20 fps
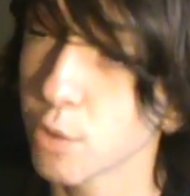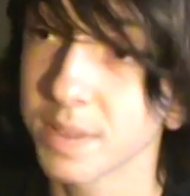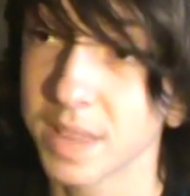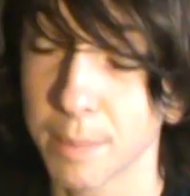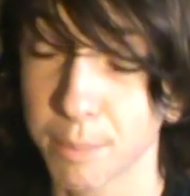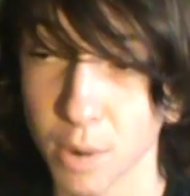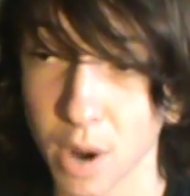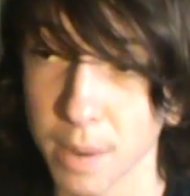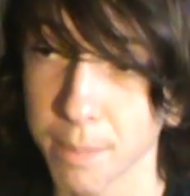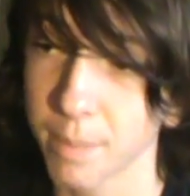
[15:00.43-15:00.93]
but
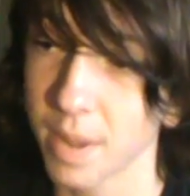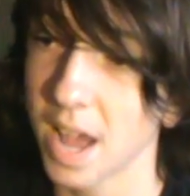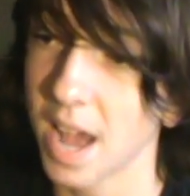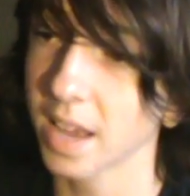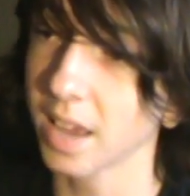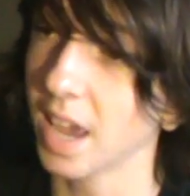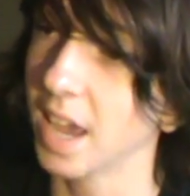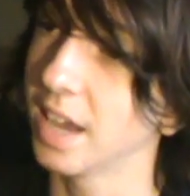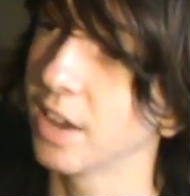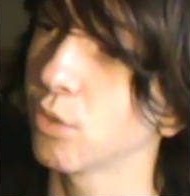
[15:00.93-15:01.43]
they brought it
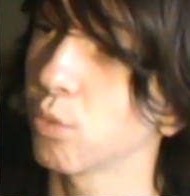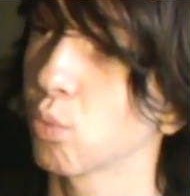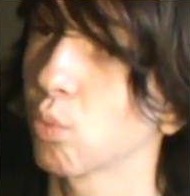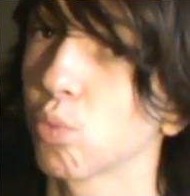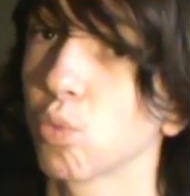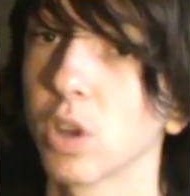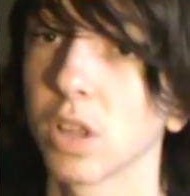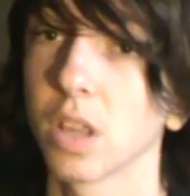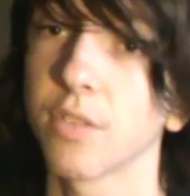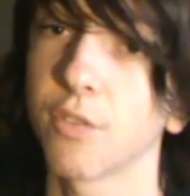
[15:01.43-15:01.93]
back, and it's
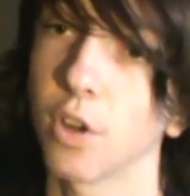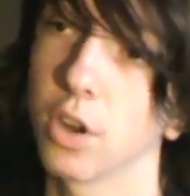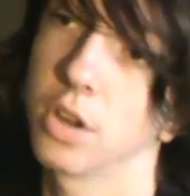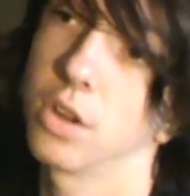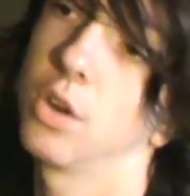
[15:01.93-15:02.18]
really fun to